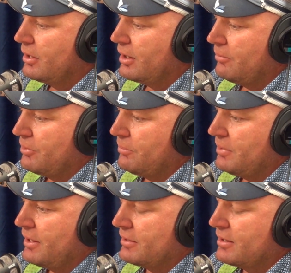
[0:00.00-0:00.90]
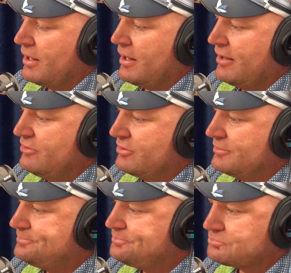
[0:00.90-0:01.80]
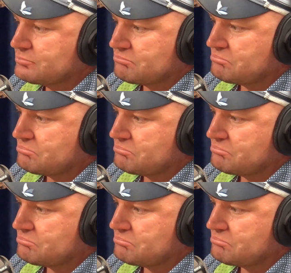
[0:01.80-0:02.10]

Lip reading: and we were playing cards and